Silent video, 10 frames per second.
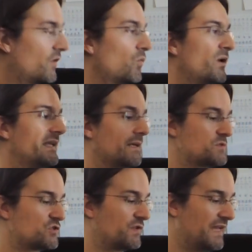When it
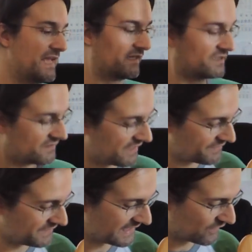comes to the neck, I
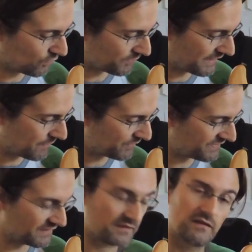think I covered
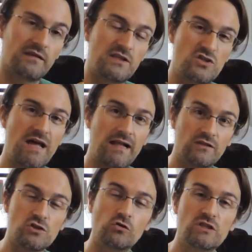everything, but
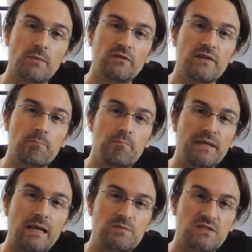I'll talk about the
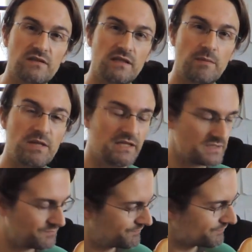pickups in a
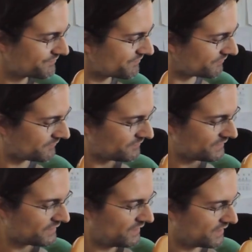minute.
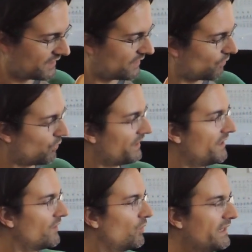
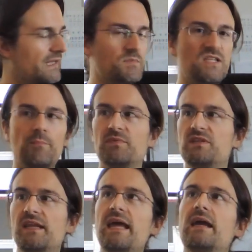When it comes up
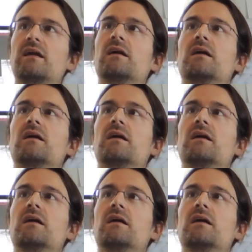the neck,